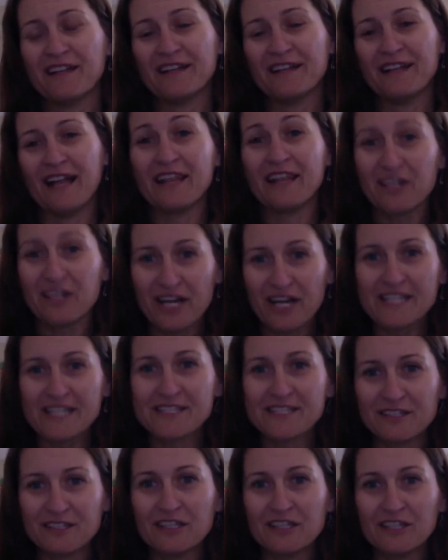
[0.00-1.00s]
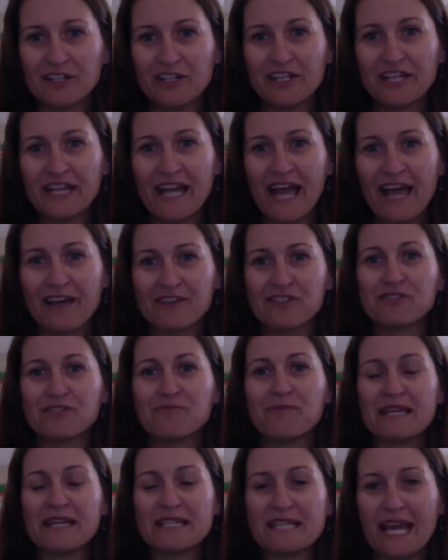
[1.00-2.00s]
are still learning how to
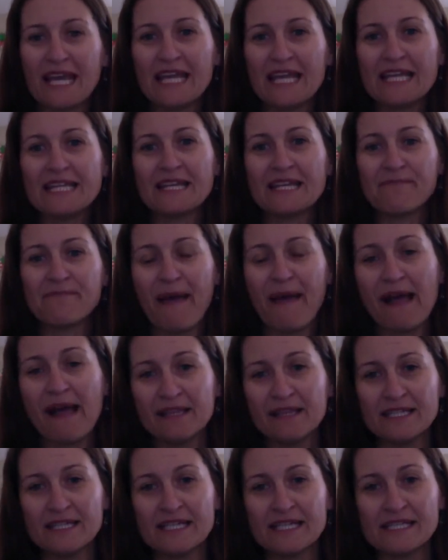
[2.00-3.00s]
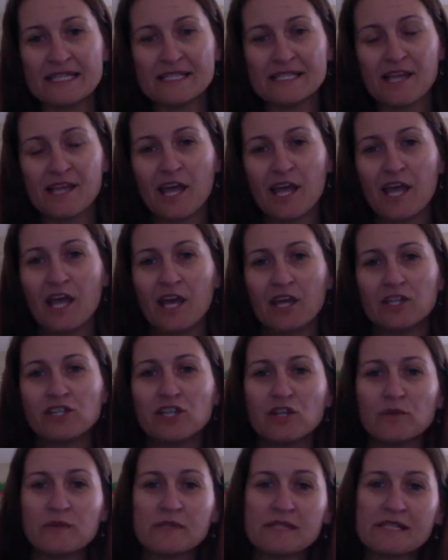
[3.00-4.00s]
maintain that balance,
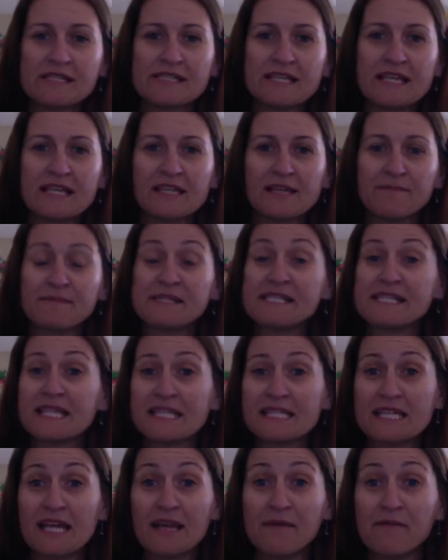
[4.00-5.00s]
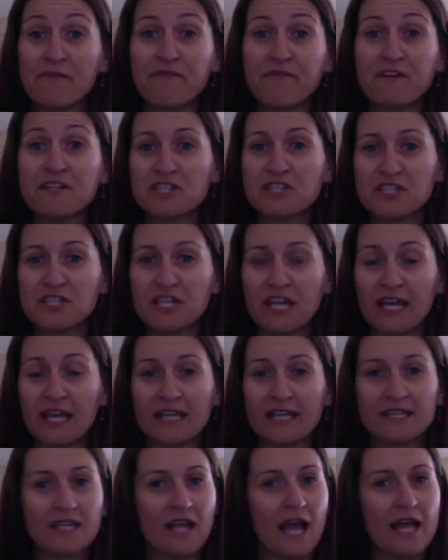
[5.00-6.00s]
you will see them fidgeting
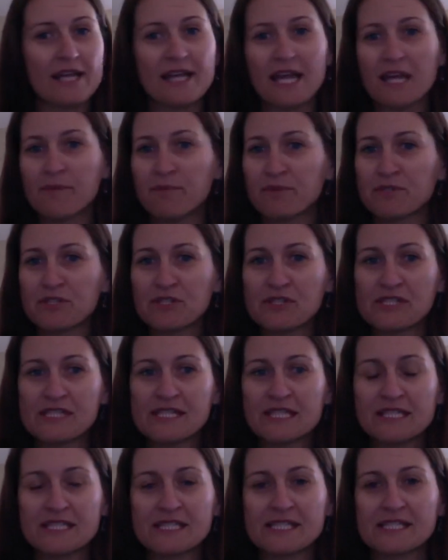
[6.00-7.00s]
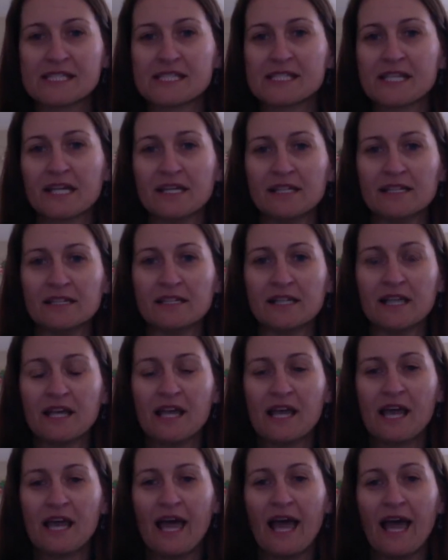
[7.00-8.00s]
and unable to sit still
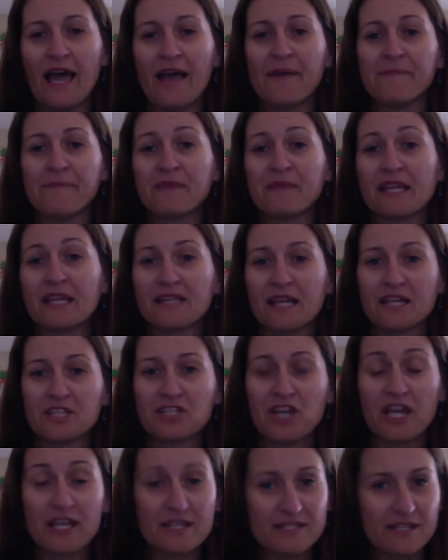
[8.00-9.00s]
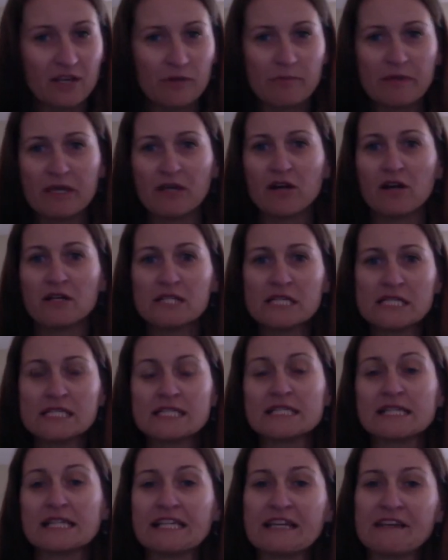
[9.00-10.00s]
in their chairs. They'll be
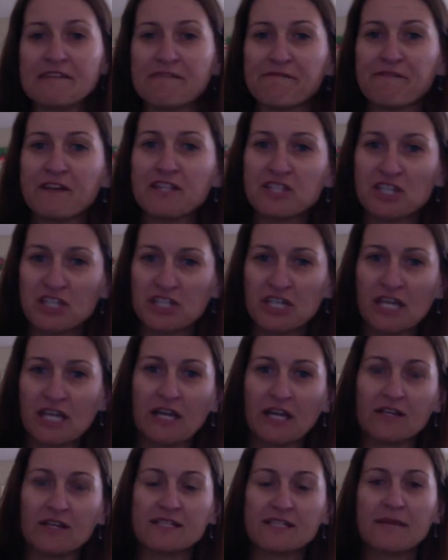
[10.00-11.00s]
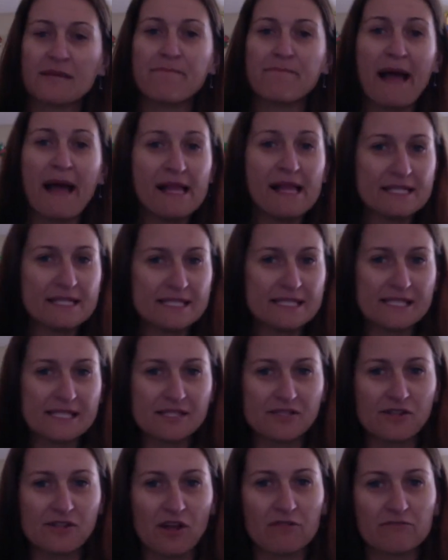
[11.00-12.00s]
constantly fidgeting because their balance
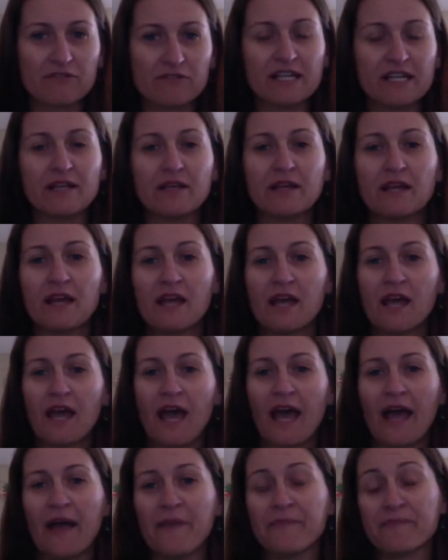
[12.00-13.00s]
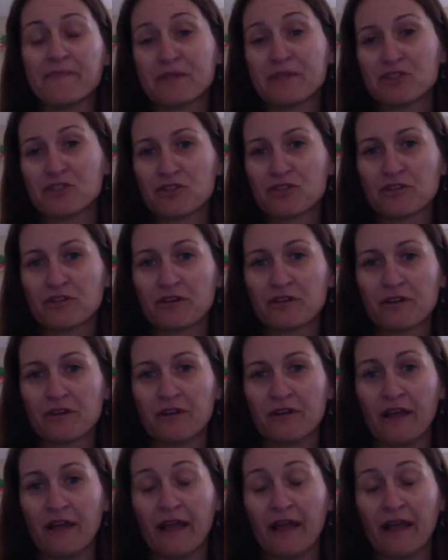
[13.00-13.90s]
is not really mature.